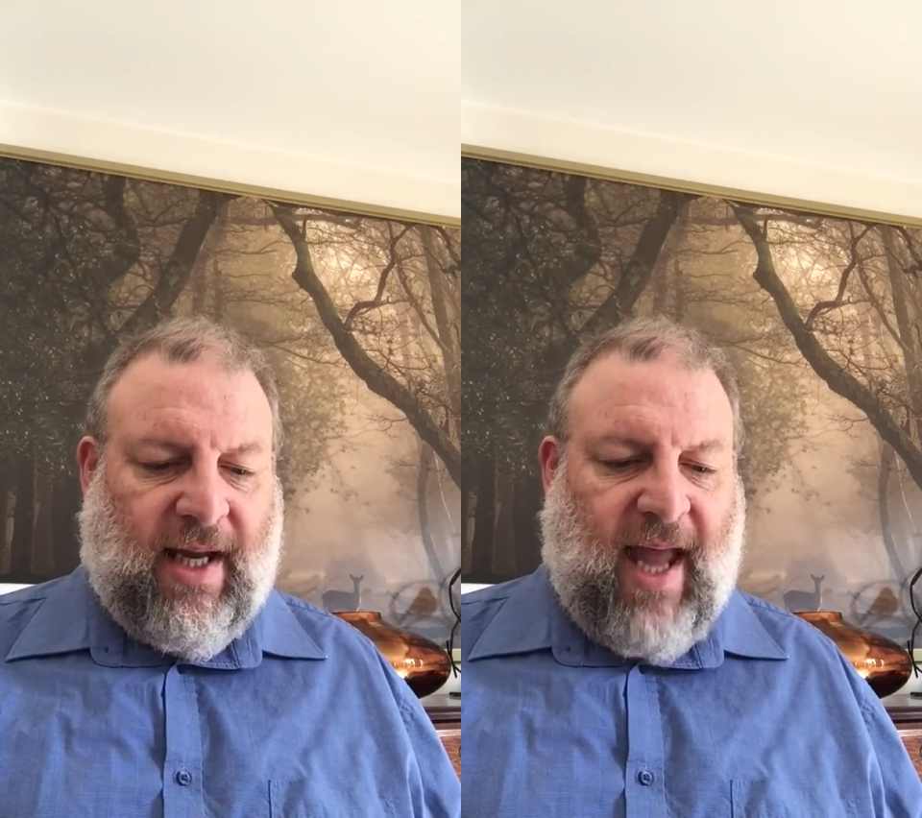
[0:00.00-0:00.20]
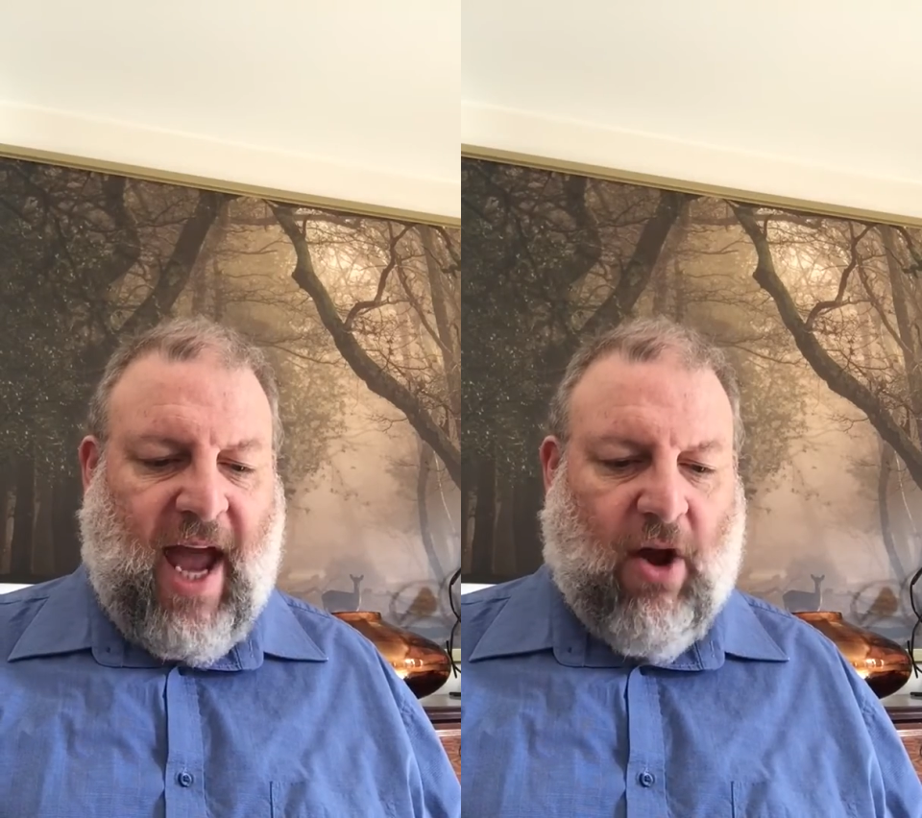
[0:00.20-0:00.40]

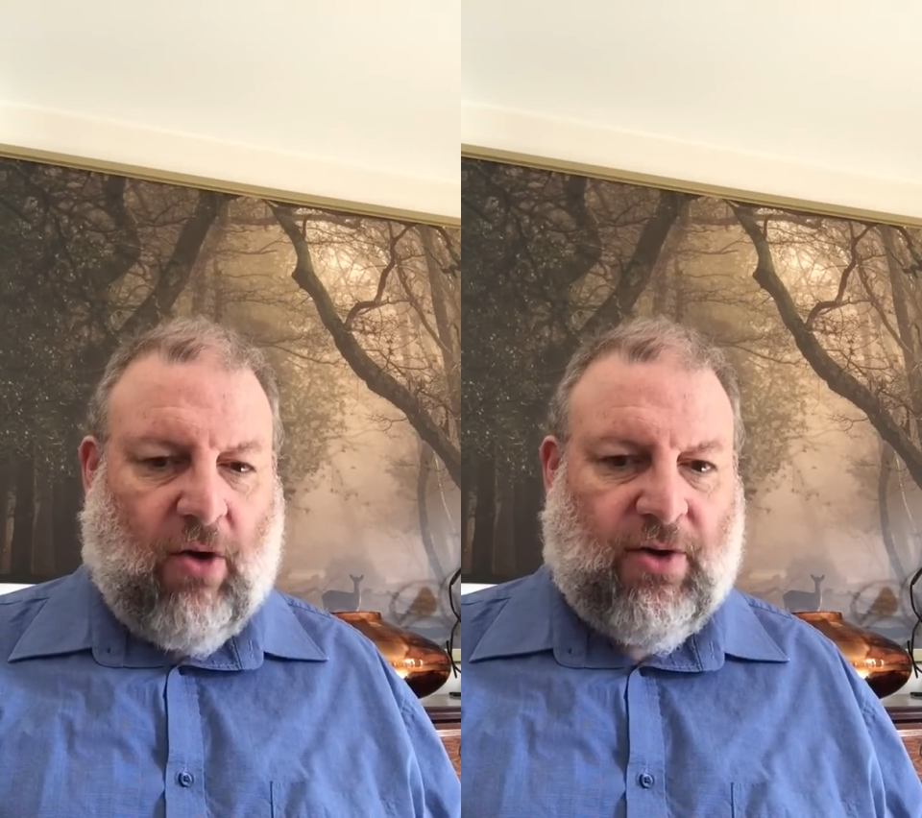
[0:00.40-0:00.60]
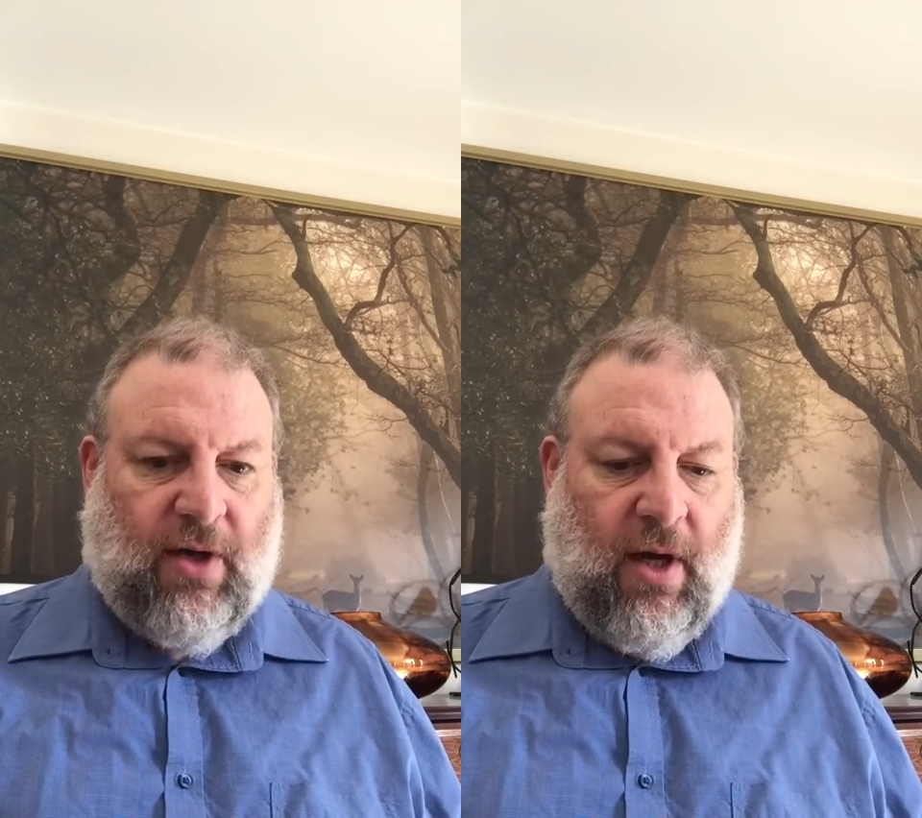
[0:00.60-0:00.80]

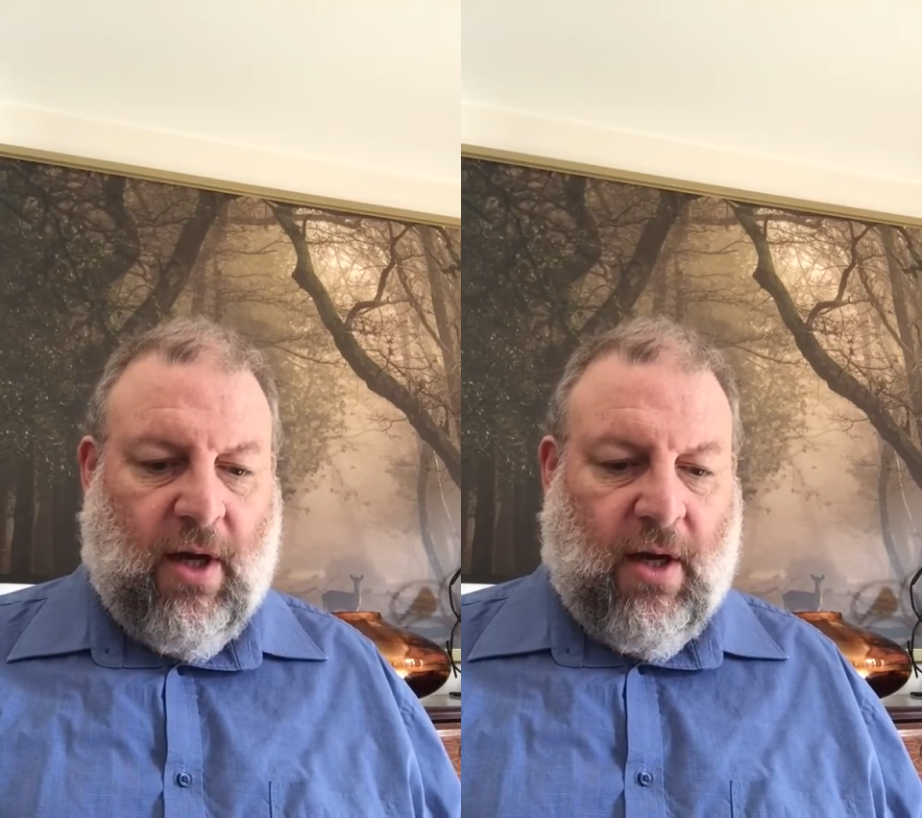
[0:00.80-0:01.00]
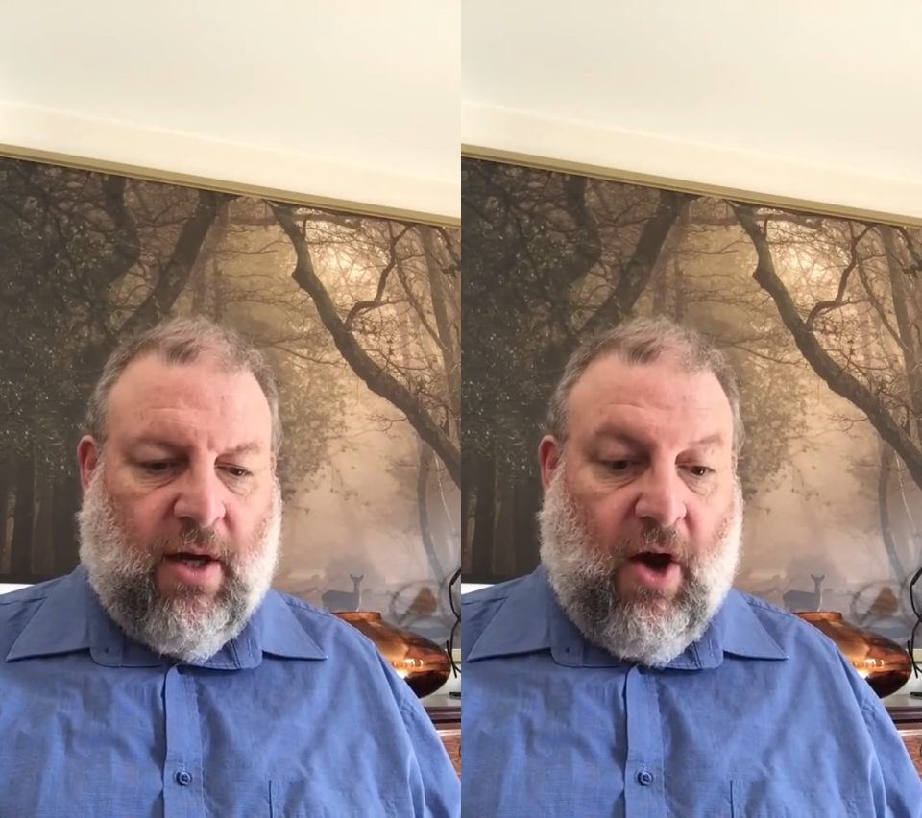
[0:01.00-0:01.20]
chaos
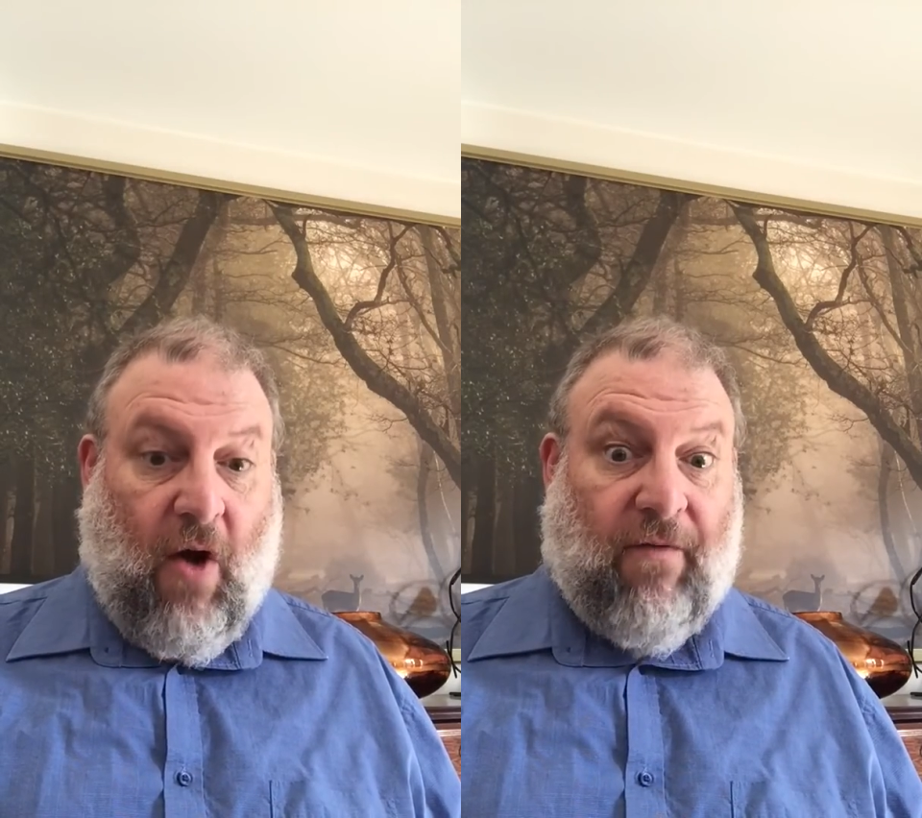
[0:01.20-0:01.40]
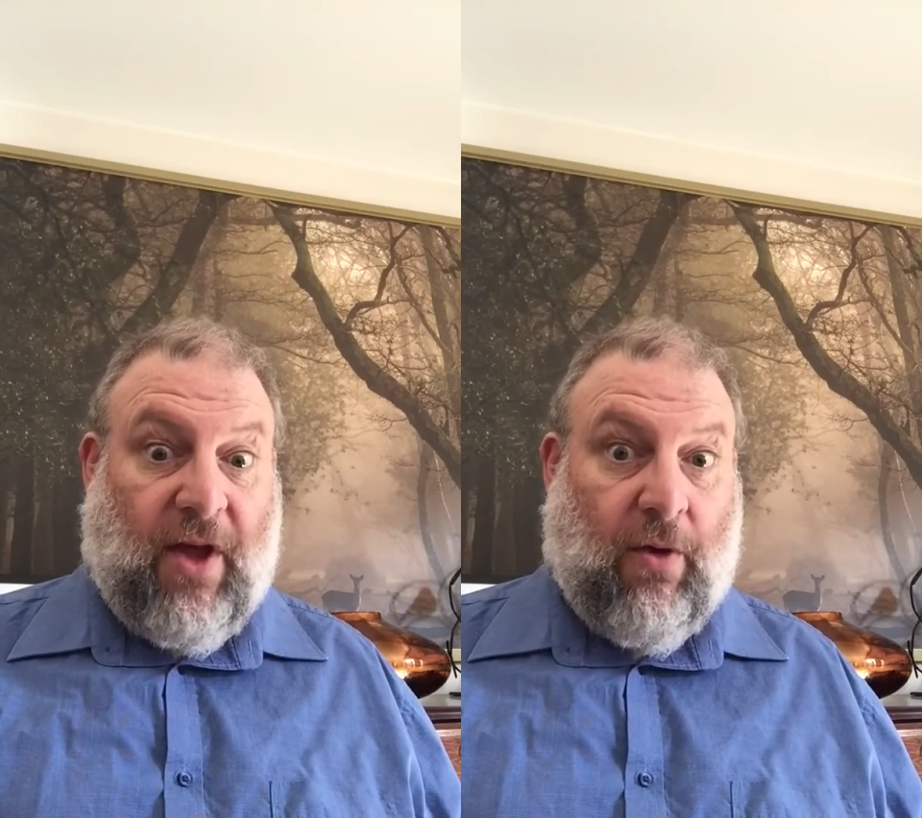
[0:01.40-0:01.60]

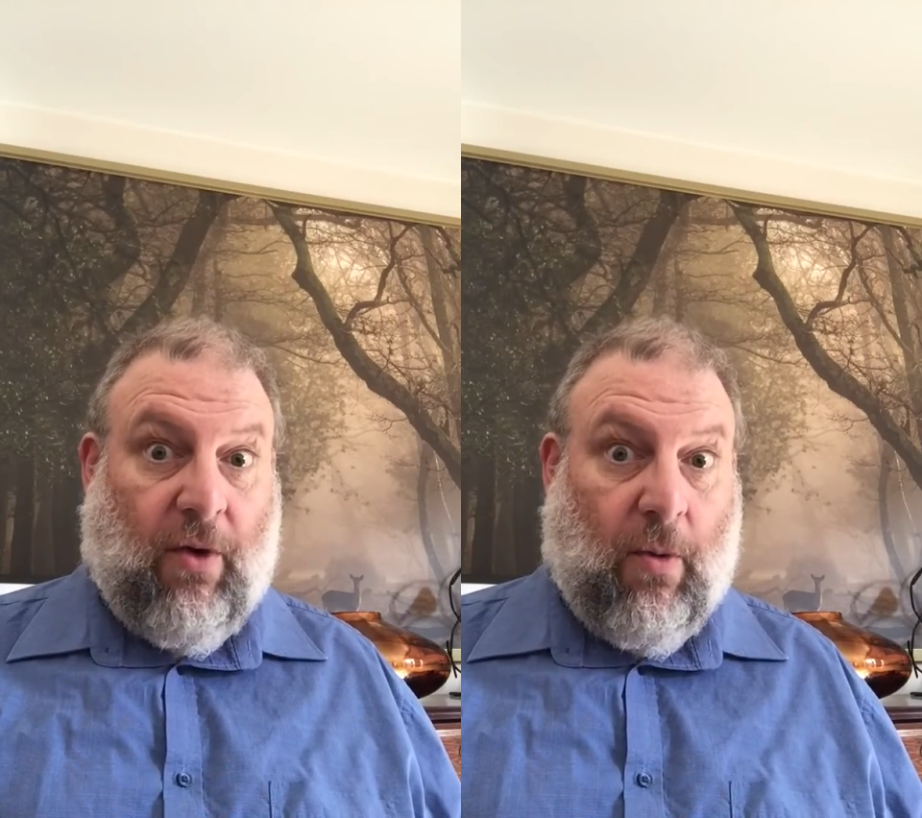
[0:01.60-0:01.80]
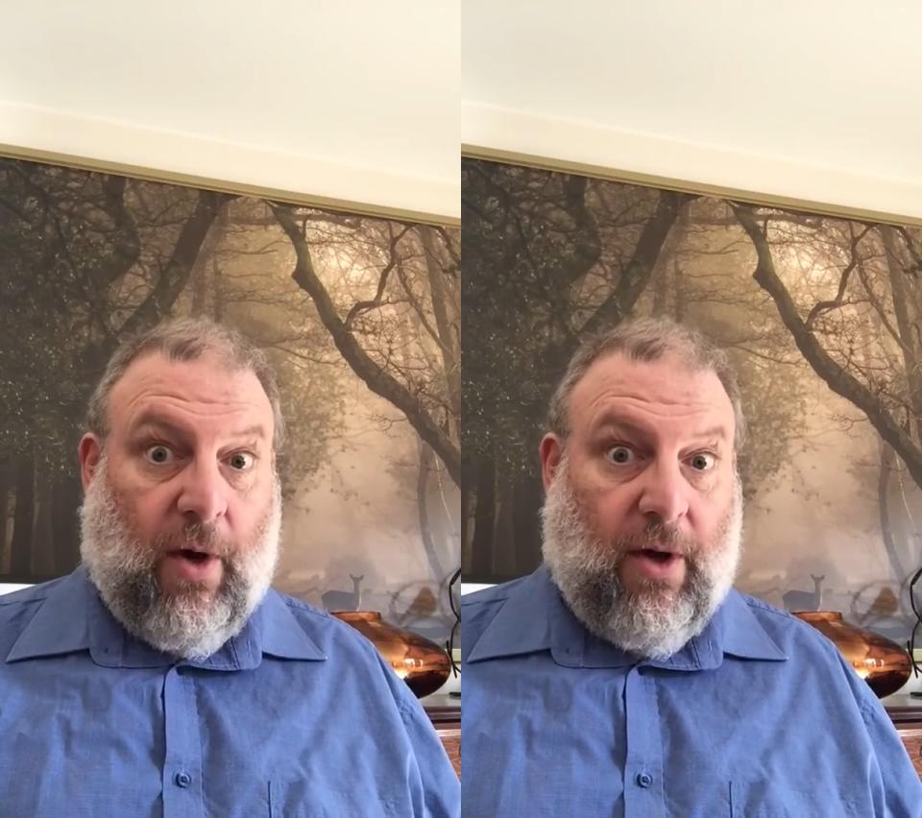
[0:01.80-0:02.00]
of the other
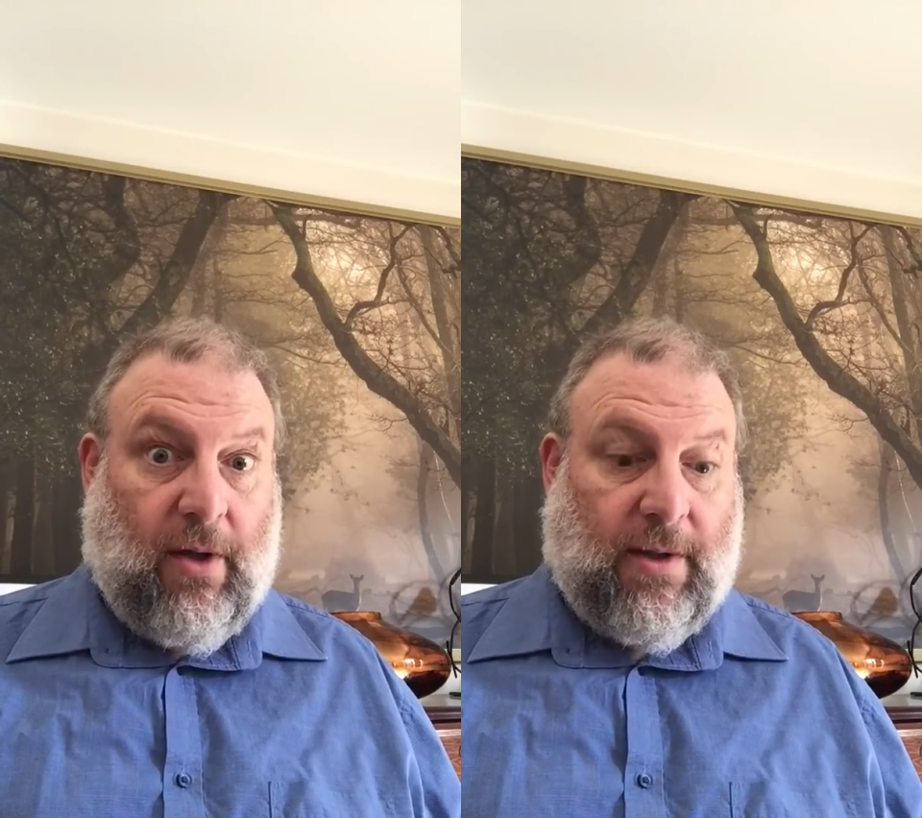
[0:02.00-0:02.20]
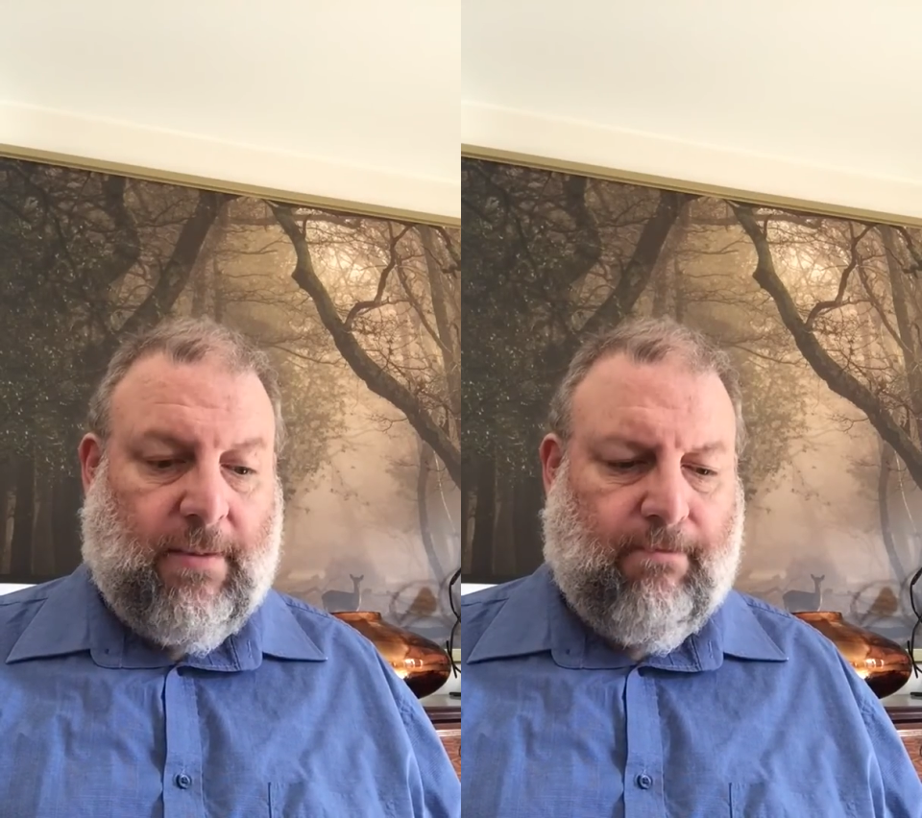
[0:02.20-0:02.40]
world.